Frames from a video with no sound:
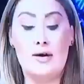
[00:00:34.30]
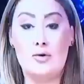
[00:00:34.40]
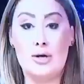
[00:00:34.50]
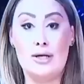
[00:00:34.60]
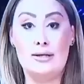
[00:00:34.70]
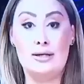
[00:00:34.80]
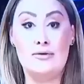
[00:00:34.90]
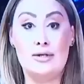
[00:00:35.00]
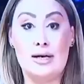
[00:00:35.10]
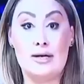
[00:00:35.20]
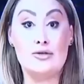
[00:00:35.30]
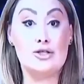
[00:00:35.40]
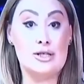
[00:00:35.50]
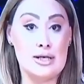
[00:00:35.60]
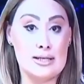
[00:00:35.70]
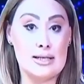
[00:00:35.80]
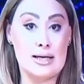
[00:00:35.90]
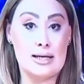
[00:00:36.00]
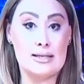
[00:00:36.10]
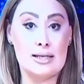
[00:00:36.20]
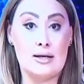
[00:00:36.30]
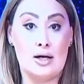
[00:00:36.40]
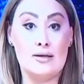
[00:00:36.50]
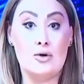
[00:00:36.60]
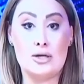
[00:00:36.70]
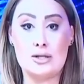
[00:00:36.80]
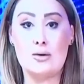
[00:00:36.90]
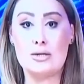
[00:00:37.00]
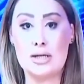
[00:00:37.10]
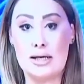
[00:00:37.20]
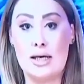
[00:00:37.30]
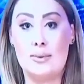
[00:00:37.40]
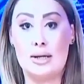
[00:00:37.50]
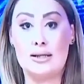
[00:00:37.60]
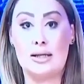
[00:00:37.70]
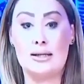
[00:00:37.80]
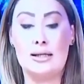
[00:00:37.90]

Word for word: Between round the clock shifts reporting on the conflict for local Armenian